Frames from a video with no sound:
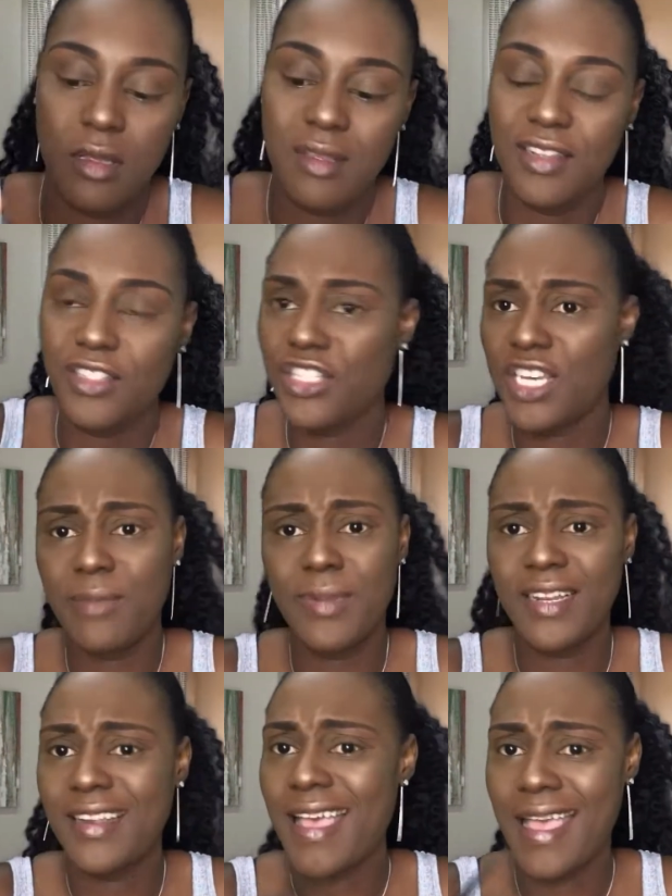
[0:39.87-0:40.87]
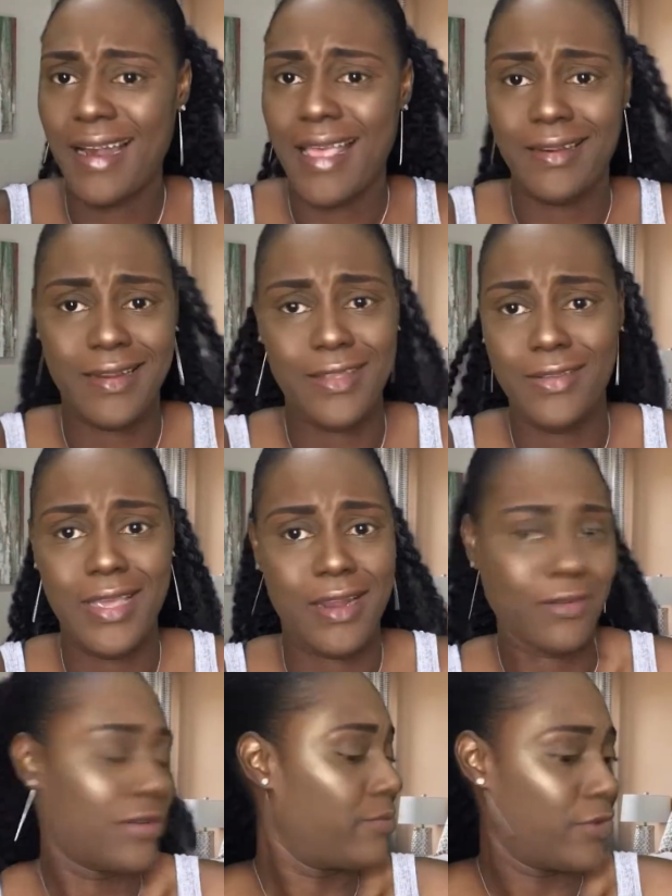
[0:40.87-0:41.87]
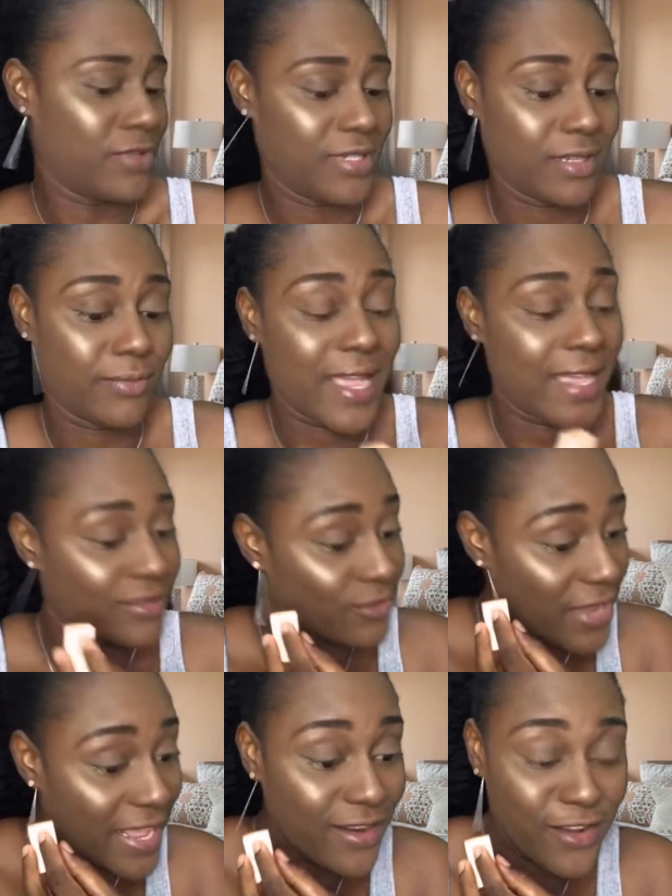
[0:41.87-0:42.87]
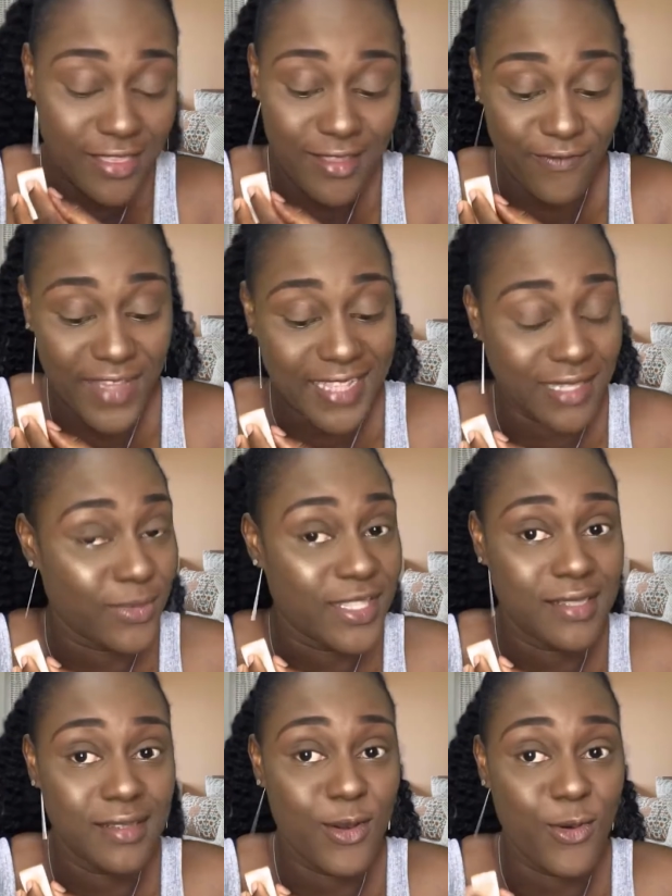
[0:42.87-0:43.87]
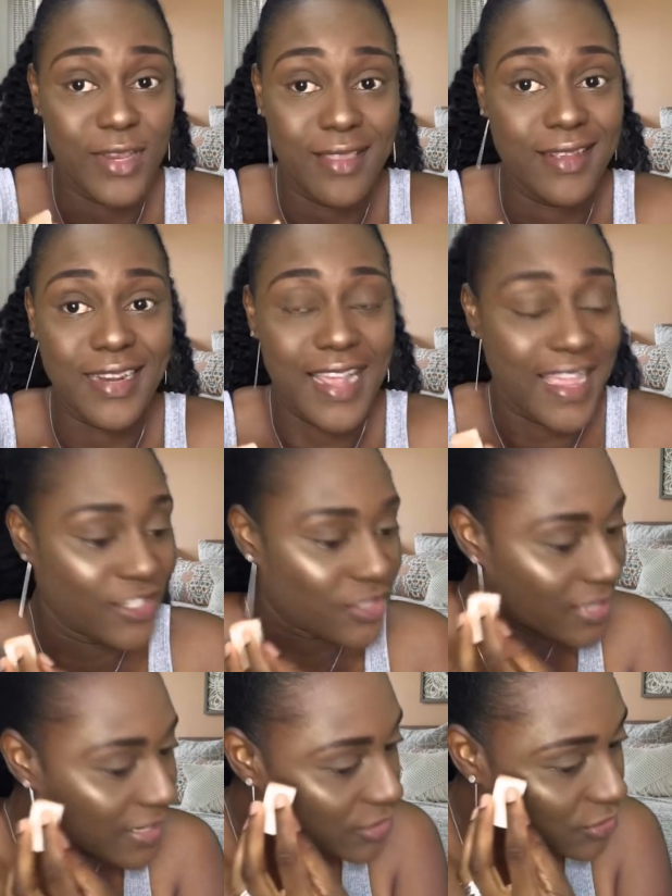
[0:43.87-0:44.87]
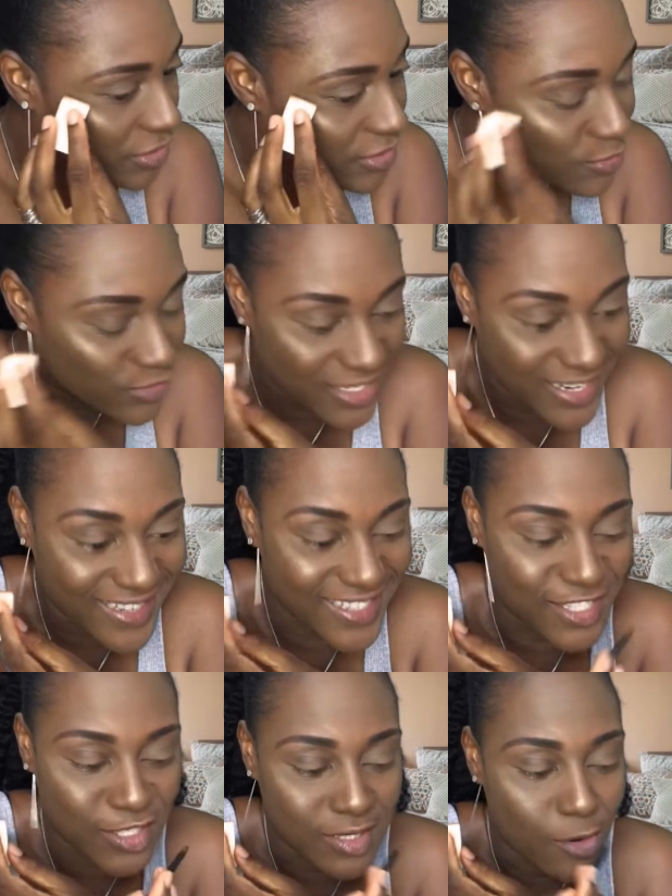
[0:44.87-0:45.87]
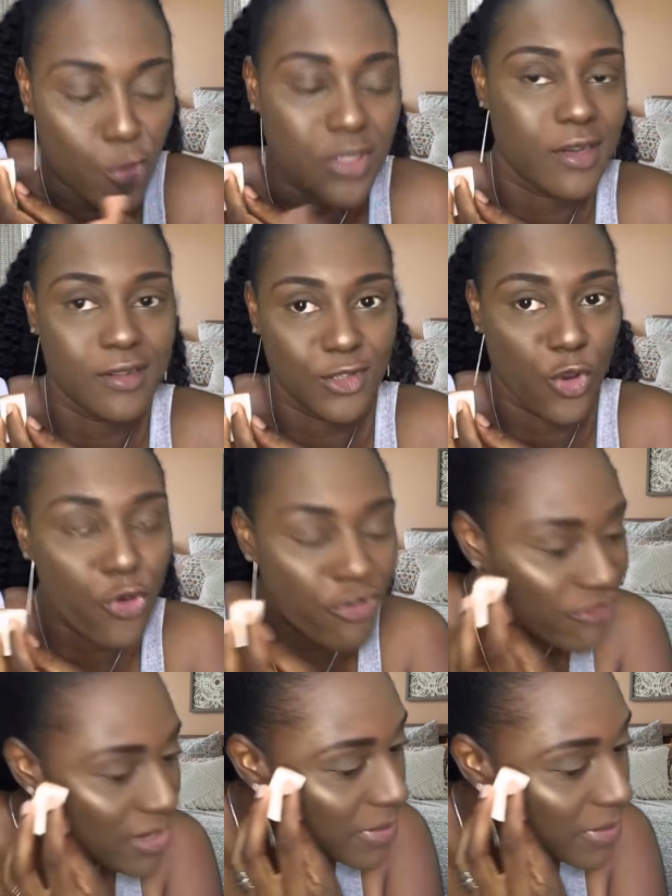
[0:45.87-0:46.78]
Cheap little eyeliner that you get out the beauty supply store. Ain't nothing fancy, but this is the only thing that I just enjoy using because it just goes on so creamy.